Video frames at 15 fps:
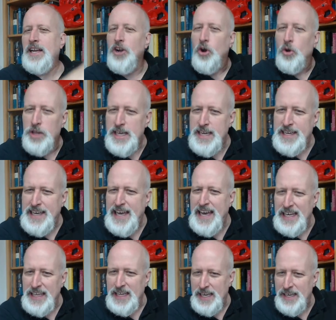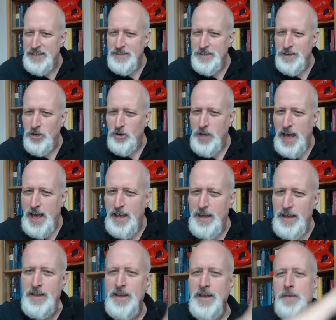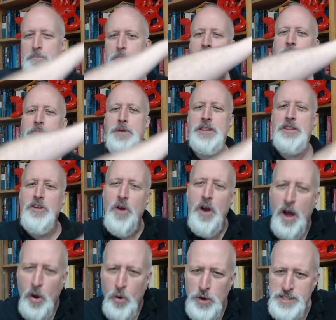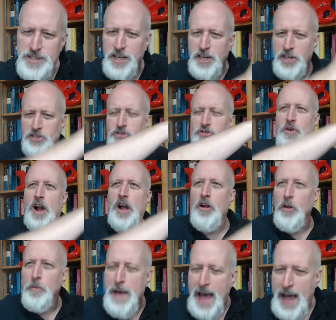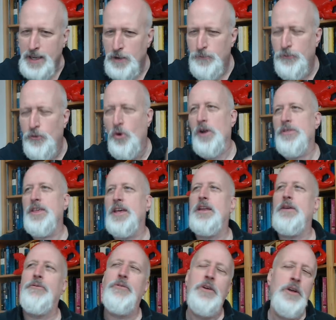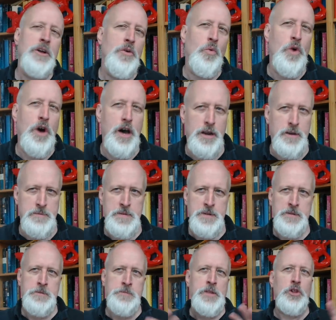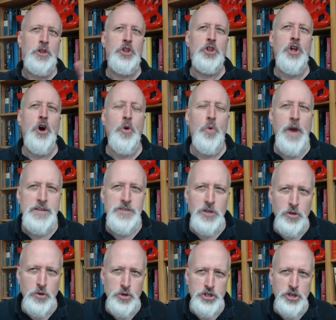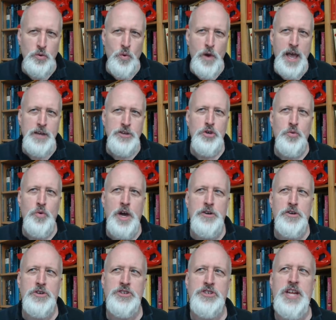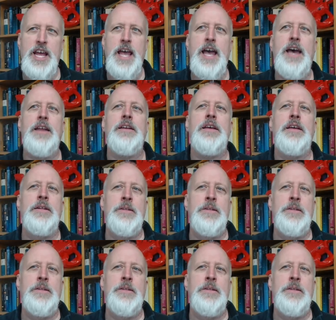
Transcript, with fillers: can only kill it, okay? But they're always in a struggle back and forth, and if one low-resolution way to understand